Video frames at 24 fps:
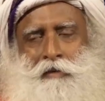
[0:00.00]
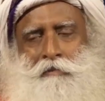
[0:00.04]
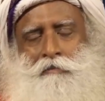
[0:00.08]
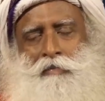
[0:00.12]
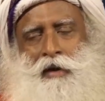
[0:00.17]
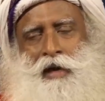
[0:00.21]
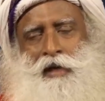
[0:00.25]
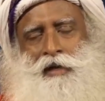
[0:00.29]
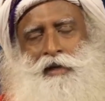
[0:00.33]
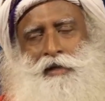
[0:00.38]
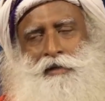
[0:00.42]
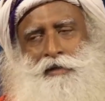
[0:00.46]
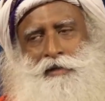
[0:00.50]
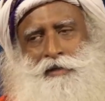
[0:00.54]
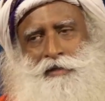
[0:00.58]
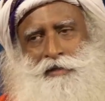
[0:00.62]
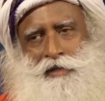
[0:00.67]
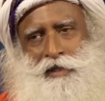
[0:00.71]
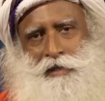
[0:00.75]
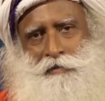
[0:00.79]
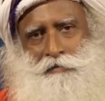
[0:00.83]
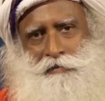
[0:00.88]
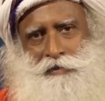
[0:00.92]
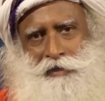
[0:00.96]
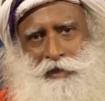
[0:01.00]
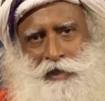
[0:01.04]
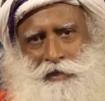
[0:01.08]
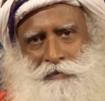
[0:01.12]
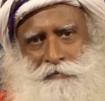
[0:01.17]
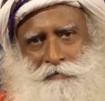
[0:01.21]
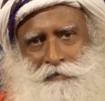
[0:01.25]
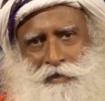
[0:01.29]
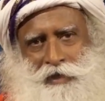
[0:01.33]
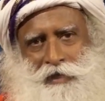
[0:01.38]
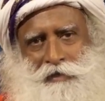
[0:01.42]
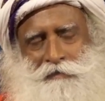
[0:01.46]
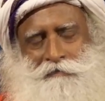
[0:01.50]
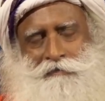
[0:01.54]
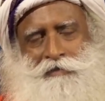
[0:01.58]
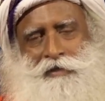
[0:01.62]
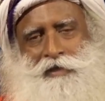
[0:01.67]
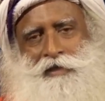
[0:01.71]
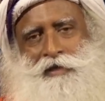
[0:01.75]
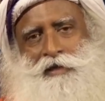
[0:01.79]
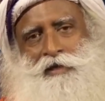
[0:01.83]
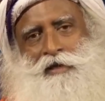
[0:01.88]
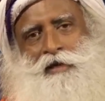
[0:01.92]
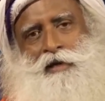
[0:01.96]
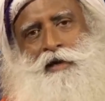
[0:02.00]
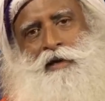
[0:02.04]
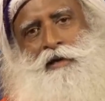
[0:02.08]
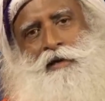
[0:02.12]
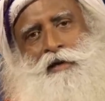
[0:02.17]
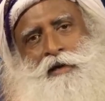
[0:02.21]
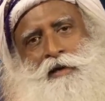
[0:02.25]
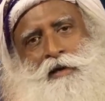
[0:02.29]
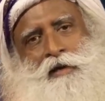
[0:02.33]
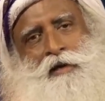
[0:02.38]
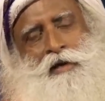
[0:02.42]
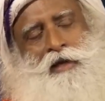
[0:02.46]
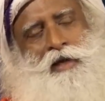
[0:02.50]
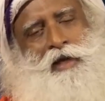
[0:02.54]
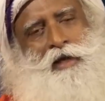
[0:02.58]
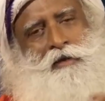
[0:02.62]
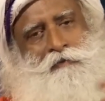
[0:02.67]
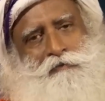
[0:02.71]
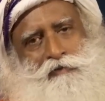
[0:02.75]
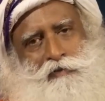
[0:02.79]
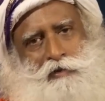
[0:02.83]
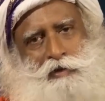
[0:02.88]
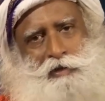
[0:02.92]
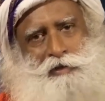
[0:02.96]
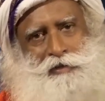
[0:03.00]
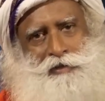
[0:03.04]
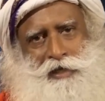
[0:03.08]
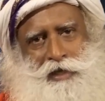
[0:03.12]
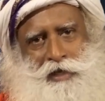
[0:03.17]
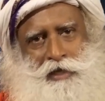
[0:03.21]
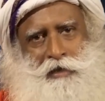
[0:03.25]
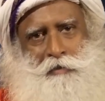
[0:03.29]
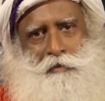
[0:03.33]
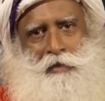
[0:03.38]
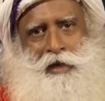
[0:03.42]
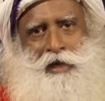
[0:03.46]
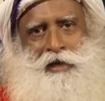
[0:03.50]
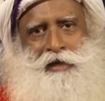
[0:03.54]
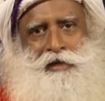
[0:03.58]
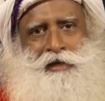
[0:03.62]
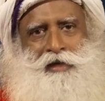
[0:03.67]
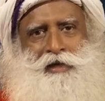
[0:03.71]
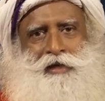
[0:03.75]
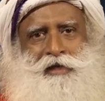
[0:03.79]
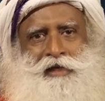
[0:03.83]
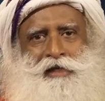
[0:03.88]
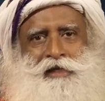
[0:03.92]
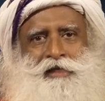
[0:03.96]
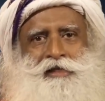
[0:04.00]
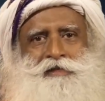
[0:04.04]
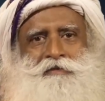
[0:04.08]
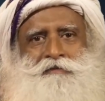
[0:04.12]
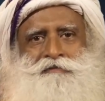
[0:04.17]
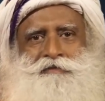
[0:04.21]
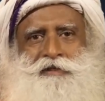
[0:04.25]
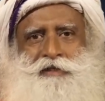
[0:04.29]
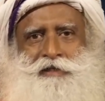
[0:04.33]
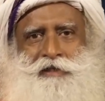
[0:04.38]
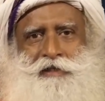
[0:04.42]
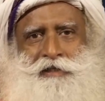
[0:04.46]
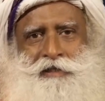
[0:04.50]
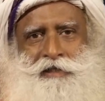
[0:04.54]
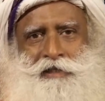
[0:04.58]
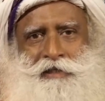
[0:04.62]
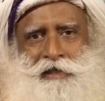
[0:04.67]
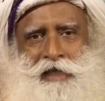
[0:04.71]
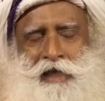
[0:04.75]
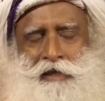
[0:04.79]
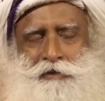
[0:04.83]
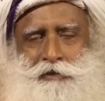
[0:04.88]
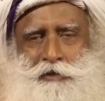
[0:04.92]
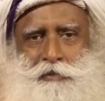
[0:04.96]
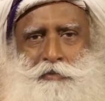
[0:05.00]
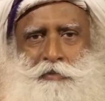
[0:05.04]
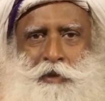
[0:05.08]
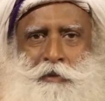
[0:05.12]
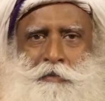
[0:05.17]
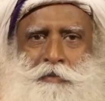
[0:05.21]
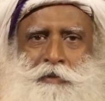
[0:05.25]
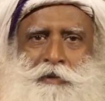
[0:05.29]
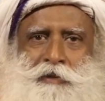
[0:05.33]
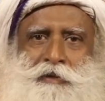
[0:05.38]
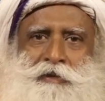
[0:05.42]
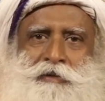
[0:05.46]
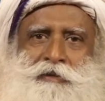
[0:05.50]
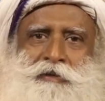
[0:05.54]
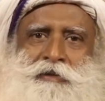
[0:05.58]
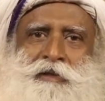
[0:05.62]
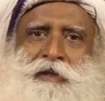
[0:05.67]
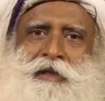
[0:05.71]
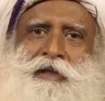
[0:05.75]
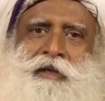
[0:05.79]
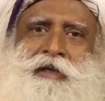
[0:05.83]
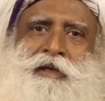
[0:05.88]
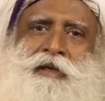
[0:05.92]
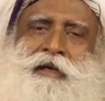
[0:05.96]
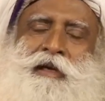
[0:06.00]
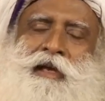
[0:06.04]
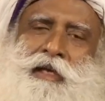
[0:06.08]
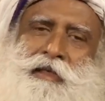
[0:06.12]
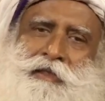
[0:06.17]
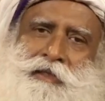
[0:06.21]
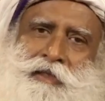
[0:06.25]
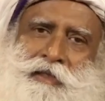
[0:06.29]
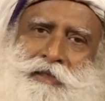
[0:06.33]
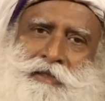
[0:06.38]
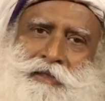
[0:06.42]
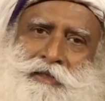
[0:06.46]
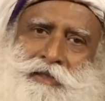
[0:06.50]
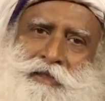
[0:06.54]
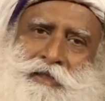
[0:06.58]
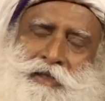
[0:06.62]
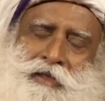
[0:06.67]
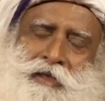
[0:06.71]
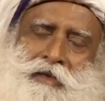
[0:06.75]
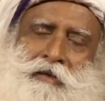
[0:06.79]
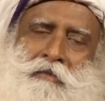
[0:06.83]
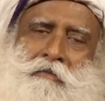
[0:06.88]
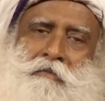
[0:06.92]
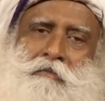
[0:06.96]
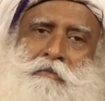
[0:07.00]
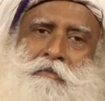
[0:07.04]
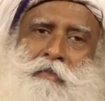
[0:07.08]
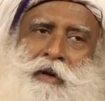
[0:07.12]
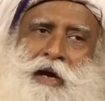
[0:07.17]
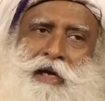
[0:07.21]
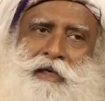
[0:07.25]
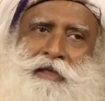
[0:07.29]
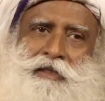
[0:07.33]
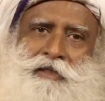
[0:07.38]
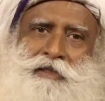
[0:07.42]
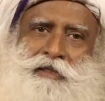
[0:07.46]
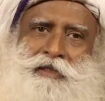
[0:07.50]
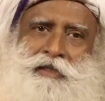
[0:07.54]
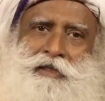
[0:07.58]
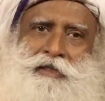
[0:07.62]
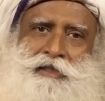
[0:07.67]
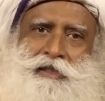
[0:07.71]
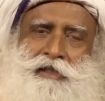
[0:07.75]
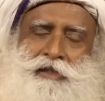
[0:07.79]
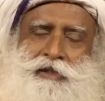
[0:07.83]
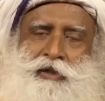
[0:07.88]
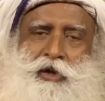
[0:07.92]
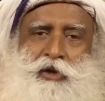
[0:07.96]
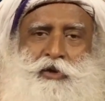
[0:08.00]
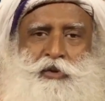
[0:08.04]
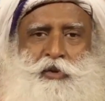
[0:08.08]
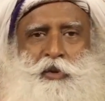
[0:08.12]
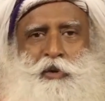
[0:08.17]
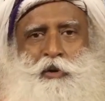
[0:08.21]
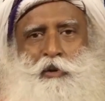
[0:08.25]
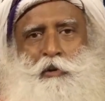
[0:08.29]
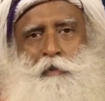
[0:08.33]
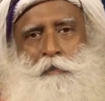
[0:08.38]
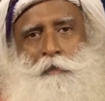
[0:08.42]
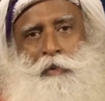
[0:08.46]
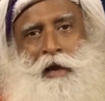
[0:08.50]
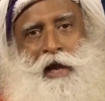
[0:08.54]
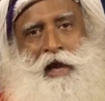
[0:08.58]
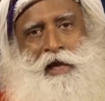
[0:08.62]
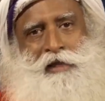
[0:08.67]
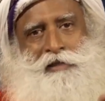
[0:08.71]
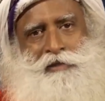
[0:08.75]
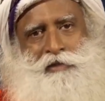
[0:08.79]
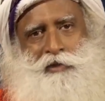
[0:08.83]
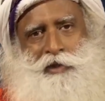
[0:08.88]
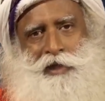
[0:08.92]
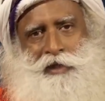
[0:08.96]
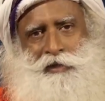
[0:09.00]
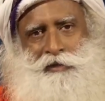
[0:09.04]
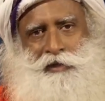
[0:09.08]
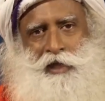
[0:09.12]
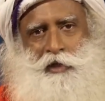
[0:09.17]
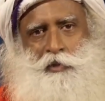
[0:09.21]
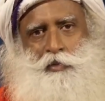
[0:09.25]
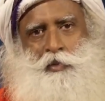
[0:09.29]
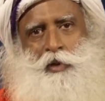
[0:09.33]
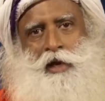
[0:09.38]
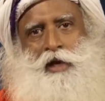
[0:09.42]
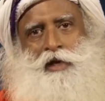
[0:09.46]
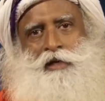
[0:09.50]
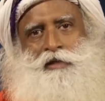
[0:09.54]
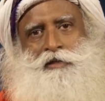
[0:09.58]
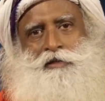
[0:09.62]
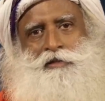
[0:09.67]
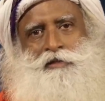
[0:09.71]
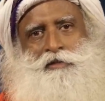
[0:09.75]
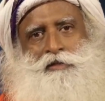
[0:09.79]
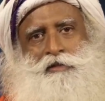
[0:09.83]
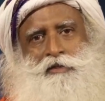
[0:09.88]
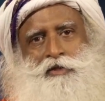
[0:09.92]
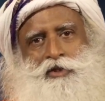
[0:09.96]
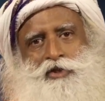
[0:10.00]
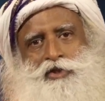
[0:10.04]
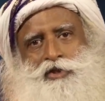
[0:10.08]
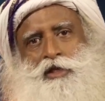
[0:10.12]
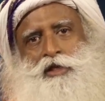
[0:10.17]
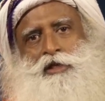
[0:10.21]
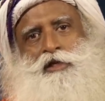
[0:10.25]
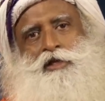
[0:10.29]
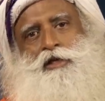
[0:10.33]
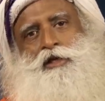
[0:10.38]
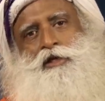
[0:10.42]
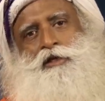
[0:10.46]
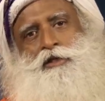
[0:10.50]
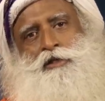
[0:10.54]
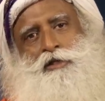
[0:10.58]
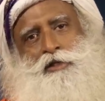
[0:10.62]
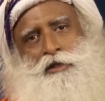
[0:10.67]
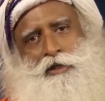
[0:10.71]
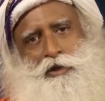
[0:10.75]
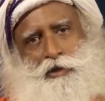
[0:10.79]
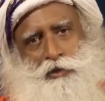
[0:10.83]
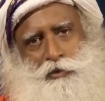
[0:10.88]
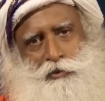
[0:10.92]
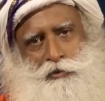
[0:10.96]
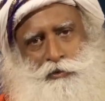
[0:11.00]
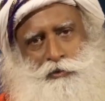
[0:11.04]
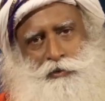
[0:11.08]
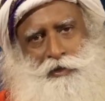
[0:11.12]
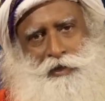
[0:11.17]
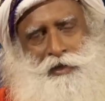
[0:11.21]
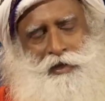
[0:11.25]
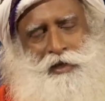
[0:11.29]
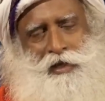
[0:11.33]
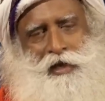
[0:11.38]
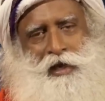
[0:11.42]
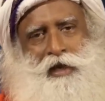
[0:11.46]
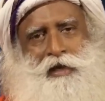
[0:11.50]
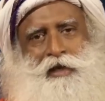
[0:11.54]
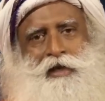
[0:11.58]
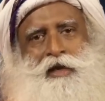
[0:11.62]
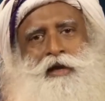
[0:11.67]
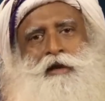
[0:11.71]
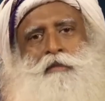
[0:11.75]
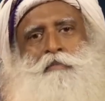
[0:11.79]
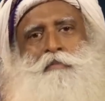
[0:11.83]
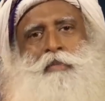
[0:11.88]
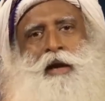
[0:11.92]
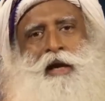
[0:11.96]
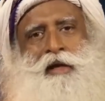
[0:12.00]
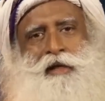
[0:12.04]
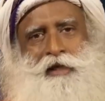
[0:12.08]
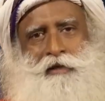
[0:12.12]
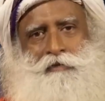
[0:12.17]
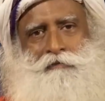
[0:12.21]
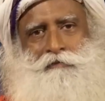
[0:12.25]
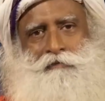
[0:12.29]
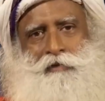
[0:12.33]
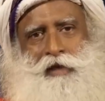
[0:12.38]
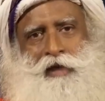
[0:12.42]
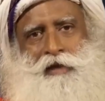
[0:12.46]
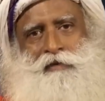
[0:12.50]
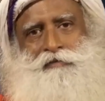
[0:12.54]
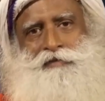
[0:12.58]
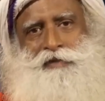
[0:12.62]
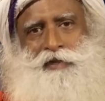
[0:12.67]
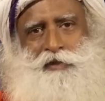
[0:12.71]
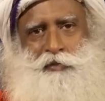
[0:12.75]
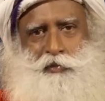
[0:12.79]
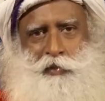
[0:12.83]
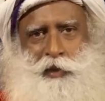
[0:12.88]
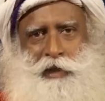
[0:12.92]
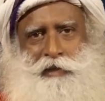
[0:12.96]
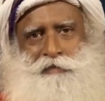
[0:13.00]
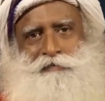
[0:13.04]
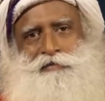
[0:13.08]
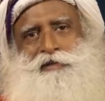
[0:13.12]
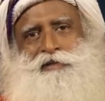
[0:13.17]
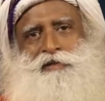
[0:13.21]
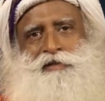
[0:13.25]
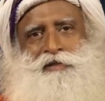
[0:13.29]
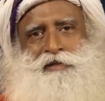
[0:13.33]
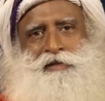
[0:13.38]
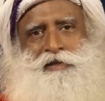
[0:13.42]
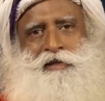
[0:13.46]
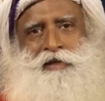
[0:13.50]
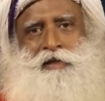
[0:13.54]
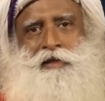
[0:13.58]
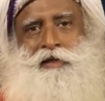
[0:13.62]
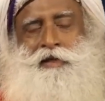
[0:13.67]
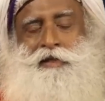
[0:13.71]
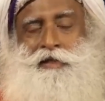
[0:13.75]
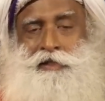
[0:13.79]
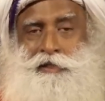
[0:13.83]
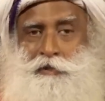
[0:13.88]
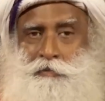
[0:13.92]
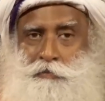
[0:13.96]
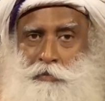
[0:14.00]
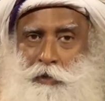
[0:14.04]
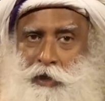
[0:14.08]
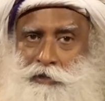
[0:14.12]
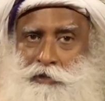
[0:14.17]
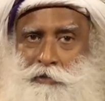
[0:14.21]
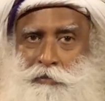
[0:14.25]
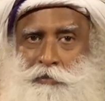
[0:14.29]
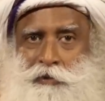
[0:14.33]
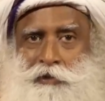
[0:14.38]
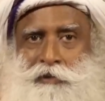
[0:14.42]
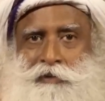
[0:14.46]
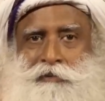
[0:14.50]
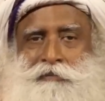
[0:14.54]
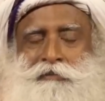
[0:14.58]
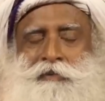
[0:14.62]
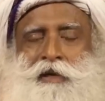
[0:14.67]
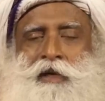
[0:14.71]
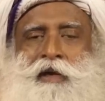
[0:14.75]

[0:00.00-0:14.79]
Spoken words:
But at the same time, every year, influenza in America kills 50,000-60,000 people like this. But this is not going to pass like that virus. This can continue and come back in waves and waves. It is possible.